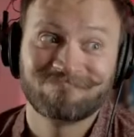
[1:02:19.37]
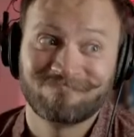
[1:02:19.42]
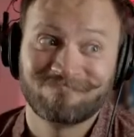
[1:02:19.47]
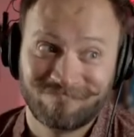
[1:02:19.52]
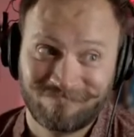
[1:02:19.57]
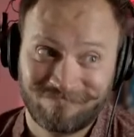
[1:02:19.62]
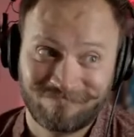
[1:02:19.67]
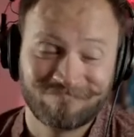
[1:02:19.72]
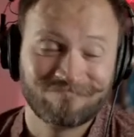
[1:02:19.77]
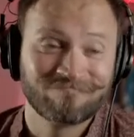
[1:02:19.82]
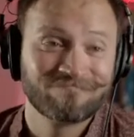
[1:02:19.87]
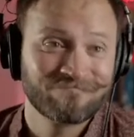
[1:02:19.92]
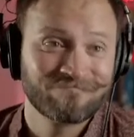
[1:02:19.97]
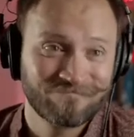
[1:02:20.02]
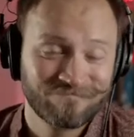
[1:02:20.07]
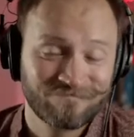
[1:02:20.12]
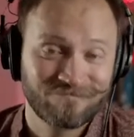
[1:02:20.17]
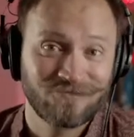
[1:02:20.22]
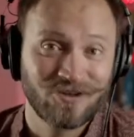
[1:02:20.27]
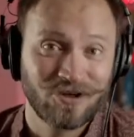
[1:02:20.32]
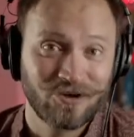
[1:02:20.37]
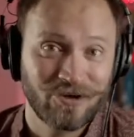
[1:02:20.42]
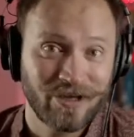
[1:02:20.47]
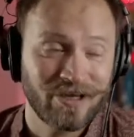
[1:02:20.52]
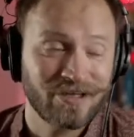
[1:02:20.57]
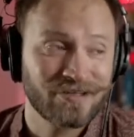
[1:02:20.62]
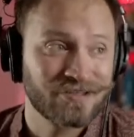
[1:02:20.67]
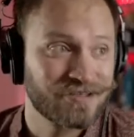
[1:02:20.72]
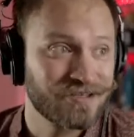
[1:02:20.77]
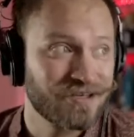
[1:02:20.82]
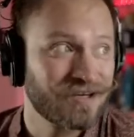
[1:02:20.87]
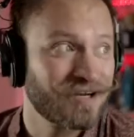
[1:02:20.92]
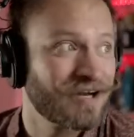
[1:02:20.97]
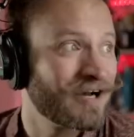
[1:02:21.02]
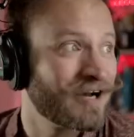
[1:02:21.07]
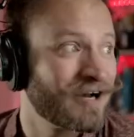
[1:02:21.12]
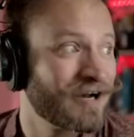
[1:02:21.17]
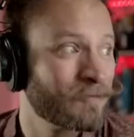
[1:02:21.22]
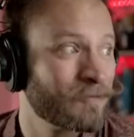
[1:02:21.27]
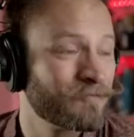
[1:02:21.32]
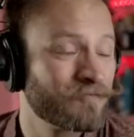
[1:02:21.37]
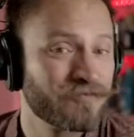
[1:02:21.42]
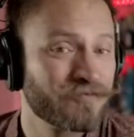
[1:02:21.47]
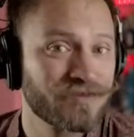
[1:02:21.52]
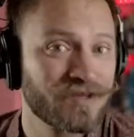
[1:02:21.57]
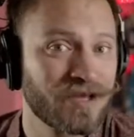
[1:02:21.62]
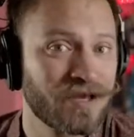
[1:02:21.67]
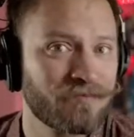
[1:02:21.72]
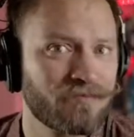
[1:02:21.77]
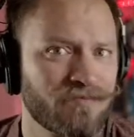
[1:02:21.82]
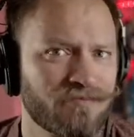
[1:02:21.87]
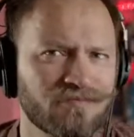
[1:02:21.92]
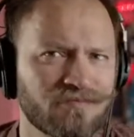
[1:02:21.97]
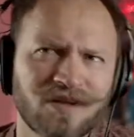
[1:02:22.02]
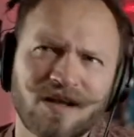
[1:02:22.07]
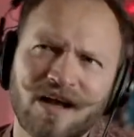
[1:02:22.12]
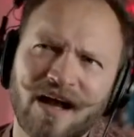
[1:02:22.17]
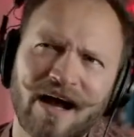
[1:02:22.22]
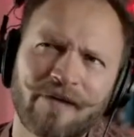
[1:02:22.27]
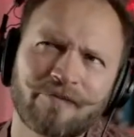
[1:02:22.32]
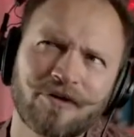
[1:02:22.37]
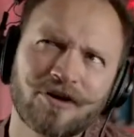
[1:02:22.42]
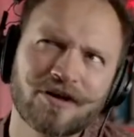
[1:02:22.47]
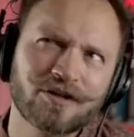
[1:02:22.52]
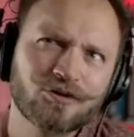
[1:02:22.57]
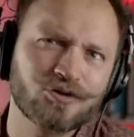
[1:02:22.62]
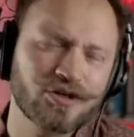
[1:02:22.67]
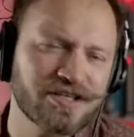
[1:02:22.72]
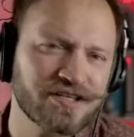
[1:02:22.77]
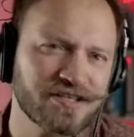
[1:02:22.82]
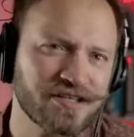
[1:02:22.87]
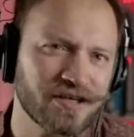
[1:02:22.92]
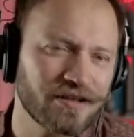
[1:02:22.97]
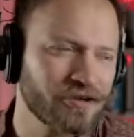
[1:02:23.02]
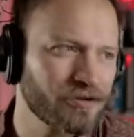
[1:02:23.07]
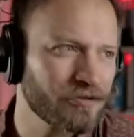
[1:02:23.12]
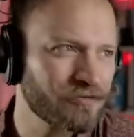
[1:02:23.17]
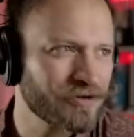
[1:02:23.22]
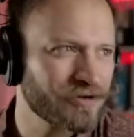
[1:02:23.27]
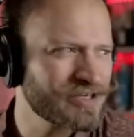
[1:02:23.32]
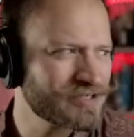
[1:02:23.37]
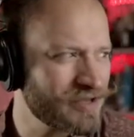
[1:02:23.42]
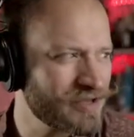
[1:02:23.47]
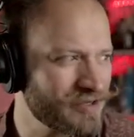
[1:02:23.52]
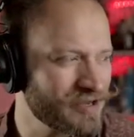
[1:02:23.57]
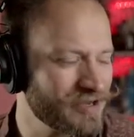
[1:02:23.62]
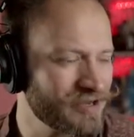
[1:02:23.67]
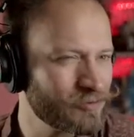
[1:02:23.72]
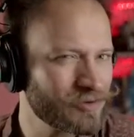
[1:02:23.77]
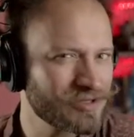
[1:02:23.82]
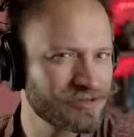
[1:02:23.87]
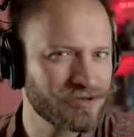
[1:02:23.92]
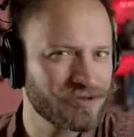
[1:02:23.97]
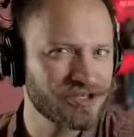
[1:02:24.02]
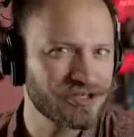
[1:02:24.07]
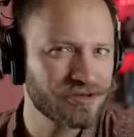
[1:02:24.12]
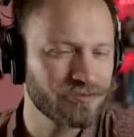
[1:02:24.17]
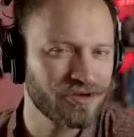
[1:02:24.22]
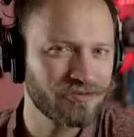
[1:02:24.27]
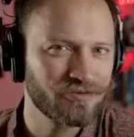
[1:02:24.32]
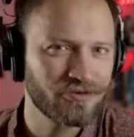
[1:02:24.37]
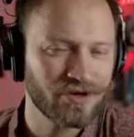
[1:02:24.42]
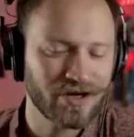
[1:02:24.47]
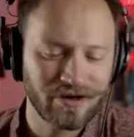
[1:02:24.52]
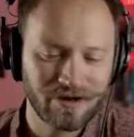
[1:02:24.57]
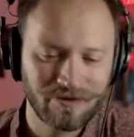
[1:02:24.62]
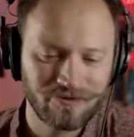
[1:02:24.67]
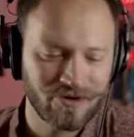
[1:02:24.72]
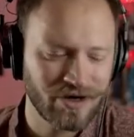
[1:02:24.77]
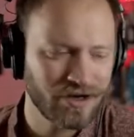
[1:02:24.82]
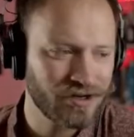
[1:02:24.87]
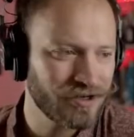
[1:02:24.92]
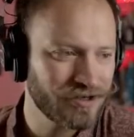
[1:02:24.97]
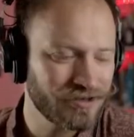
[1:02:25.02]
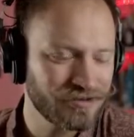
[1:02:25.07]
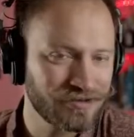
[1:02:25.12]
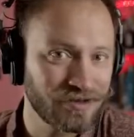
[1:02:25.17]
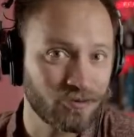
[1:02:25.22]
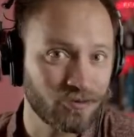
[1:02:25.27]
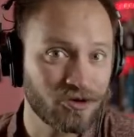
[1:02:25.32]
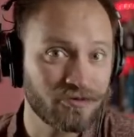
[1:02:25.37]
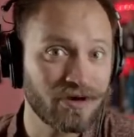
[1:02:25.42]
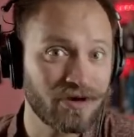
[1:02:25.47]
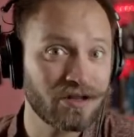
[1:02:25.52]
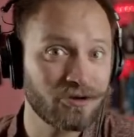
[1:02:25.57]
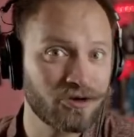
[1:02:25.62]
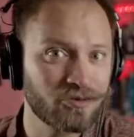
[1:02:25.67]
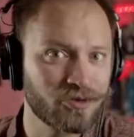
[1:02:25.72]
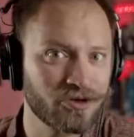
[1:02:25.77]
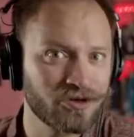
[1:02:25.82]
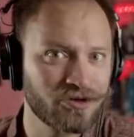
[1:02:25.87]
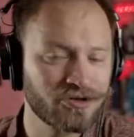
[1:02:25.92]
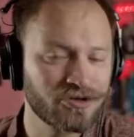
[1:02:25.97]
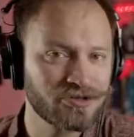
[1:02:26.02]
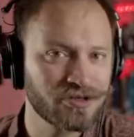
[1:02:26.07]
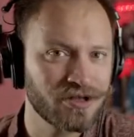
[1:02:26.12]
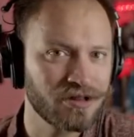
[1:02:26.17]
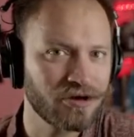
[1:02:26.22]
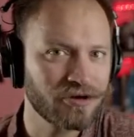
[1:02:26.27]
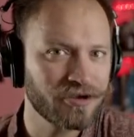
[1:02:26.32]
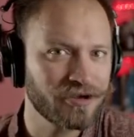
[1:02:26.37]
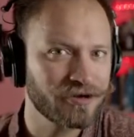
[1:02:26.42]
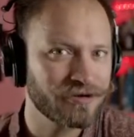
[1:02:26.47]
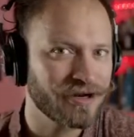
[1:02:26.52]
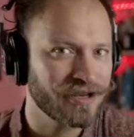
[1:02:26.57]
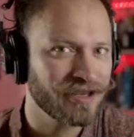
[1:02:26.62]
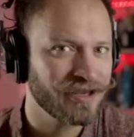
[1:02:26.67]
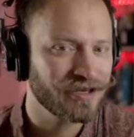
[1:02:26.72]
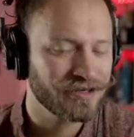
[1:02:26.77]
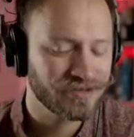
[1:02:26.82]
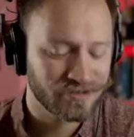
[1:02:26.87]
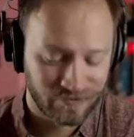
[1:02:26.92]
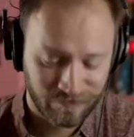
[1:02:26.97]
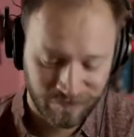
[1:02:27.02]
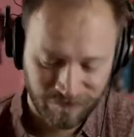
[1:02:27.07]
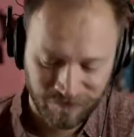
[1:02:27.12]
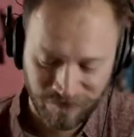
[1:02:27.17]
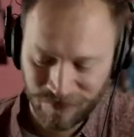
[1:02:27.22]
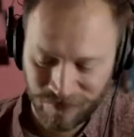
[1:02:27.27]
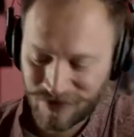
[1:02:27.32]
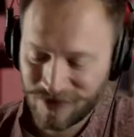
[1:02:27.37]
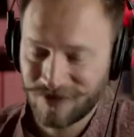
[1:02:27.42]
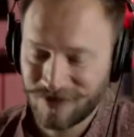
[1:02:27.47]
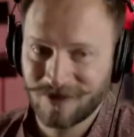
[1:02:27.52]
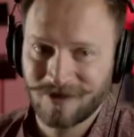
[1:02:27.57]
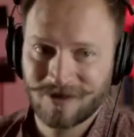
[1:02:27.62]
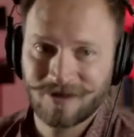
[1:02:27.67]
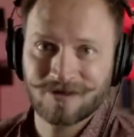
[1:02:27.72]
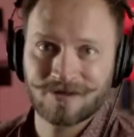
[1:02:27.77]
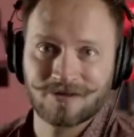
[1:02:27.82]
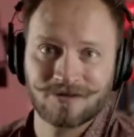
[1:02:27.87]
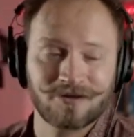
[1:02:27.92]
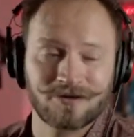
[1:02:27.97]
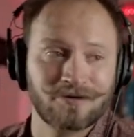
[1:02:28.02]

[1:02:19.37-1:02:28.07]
Mm-hmm. You get I'm going to twist a little phrase. I think it was Benjamin Franklin. The more value I produce, the luckier I get. So